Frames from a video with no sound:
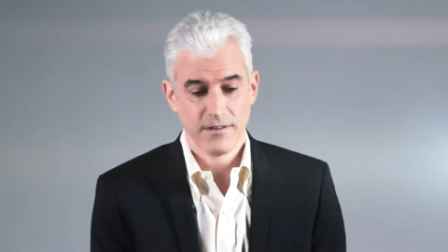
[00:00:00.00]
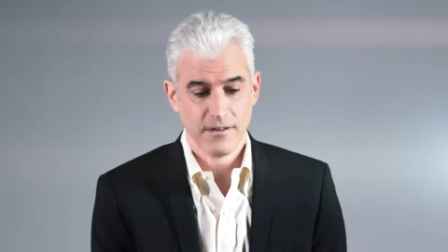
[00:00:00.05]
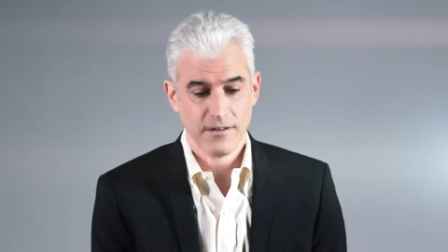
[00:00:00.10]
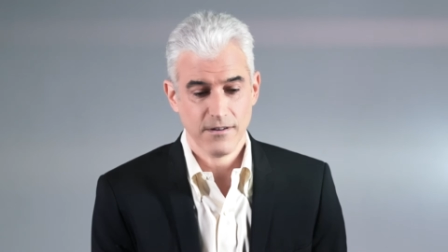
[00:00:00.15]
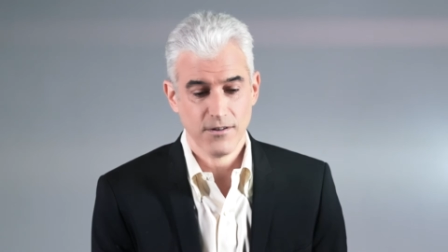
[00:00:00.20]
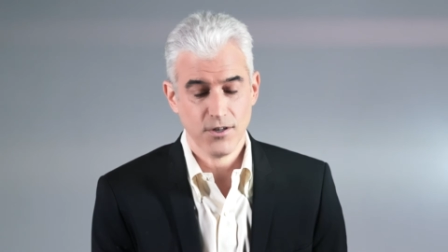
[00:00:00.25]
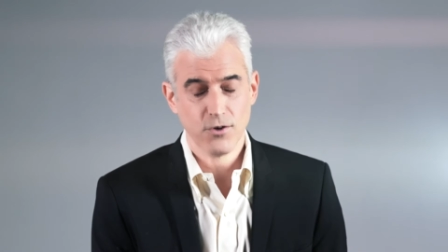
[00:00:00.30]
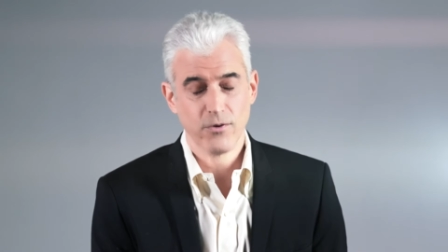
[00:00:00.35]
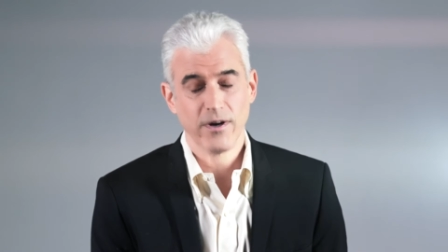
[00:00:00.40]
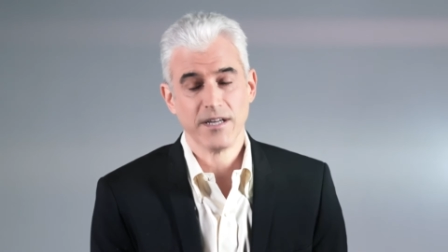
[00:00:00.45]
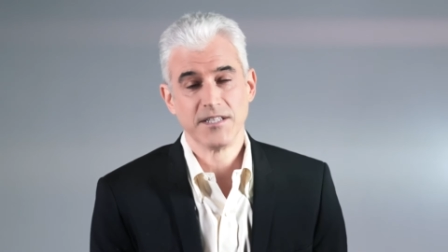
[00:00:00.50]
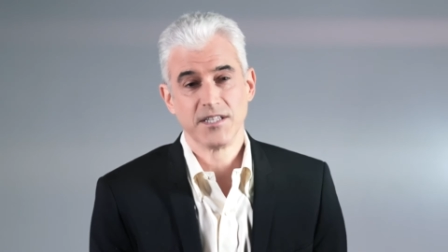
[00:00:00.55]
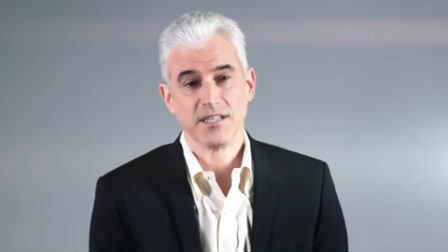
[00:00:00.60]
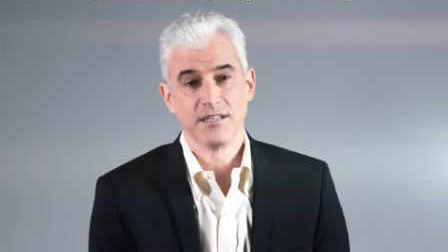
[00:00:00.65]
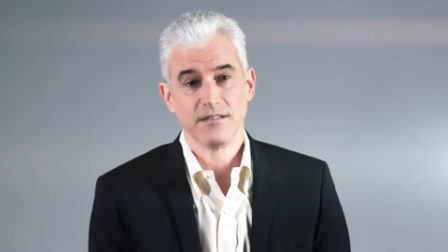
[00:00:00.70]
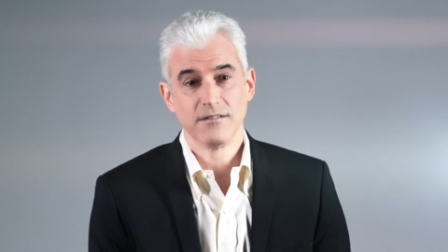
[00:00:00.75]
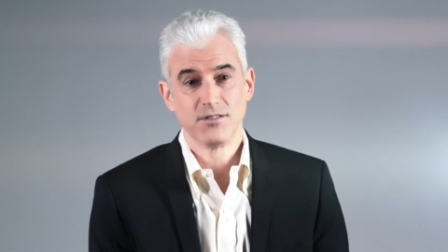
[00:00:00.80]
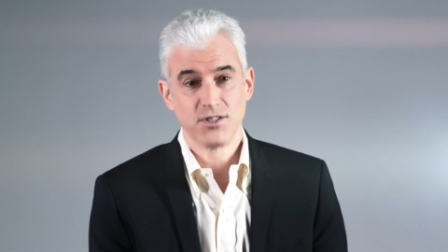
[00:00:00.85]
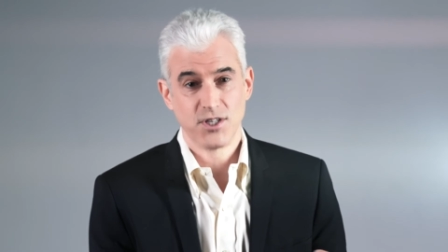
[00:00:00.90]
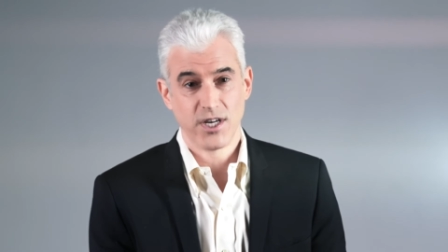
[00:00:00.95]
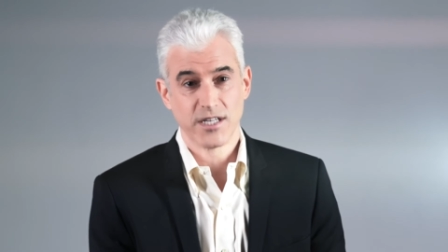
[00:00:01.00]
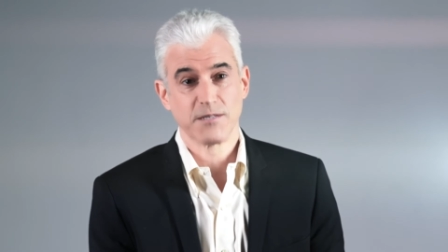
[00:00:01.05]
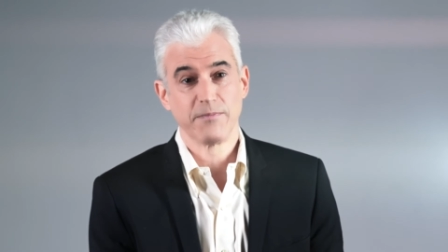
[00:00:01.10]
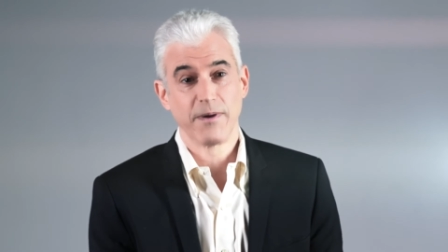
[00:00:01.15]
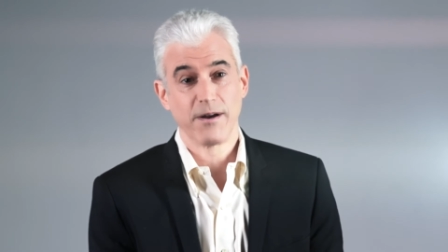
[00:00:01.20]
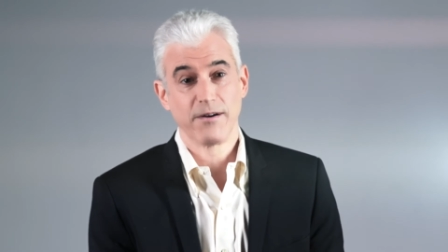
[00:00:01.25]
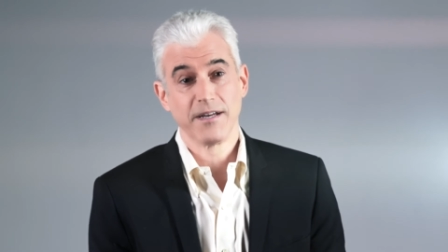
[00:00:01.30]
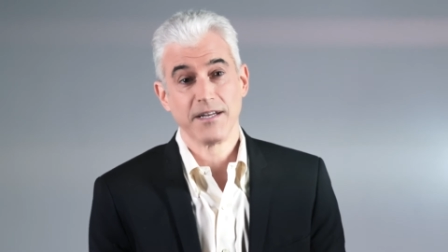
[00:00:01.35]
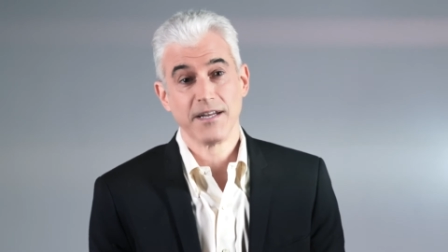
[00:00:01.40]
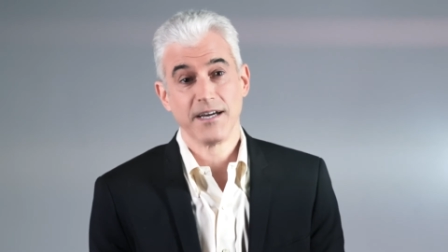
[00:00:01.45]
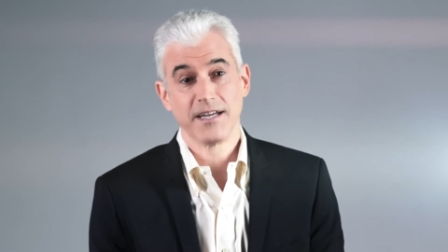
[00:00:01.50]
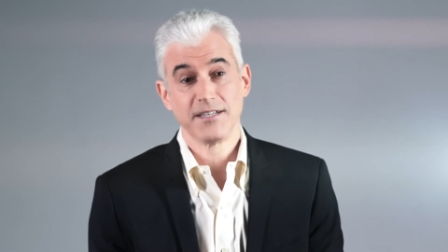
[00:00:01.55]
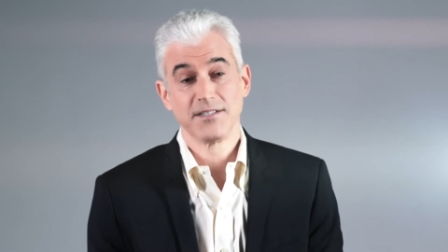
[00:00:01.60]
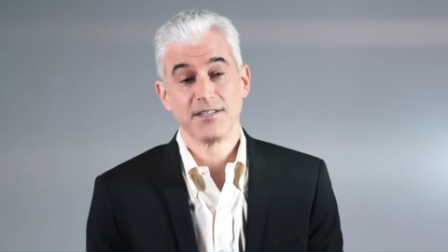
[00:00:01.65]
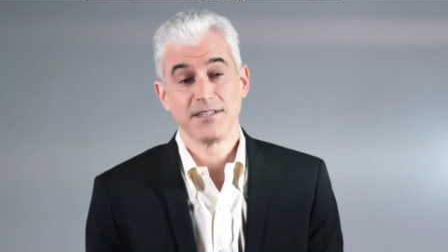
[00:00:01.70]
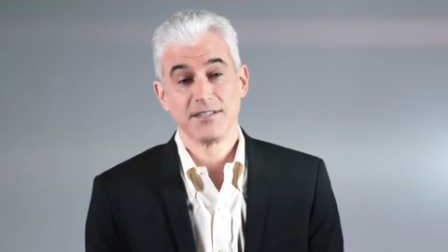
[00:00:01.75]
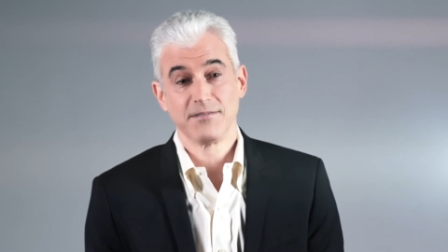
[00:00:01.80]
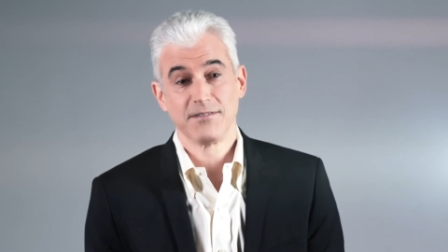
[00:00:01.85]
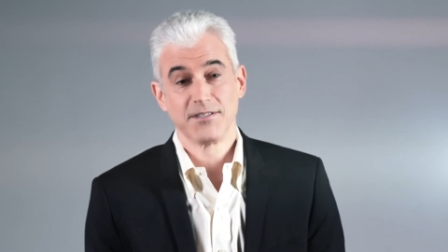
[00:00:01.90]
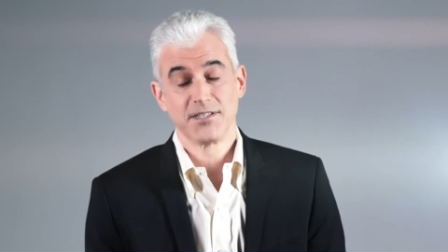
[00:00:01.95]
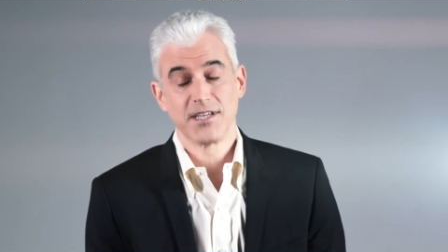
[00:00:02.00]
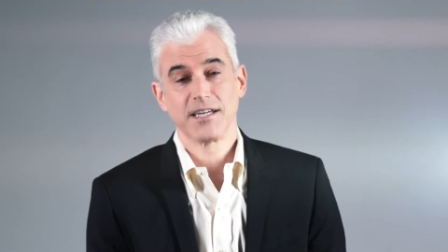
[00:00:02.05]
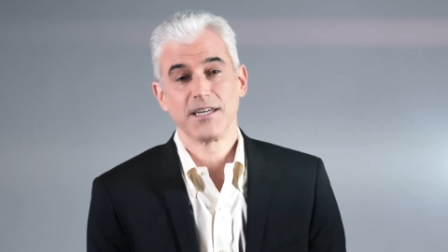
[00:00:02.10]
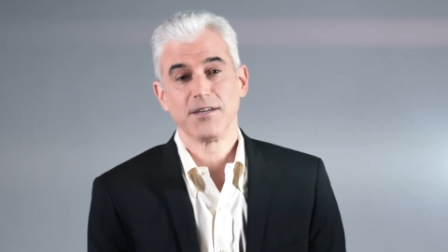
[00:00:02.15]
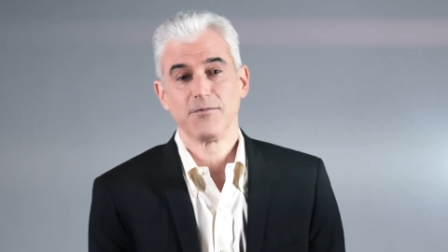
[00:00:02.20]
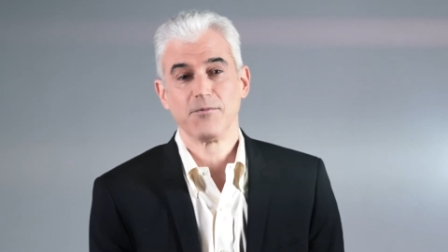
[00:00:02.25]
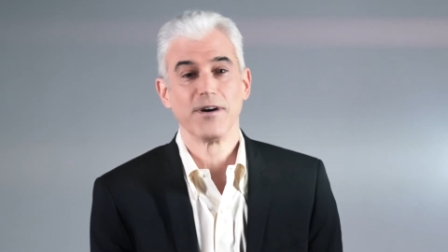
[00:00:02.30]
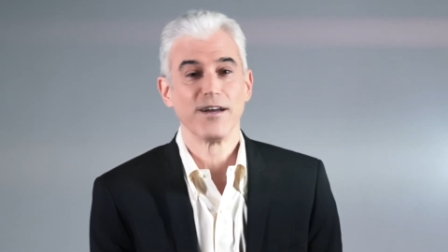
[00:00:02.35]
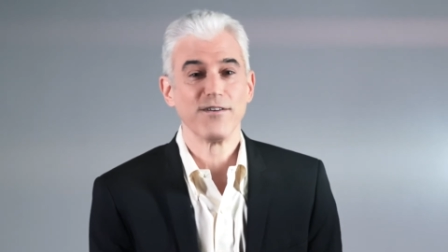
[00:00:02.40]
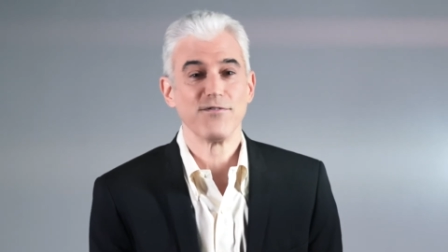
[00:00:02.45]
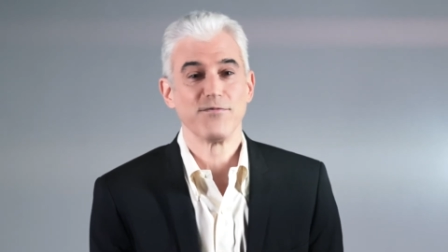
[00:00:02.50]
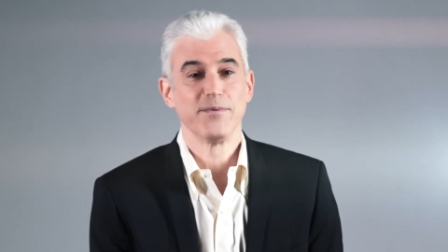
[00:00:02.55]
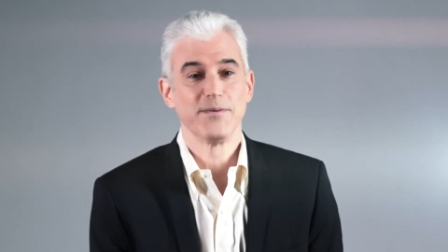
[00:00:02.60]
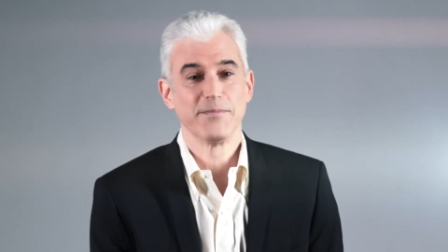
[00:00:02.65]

new as in just married, not as in second wife,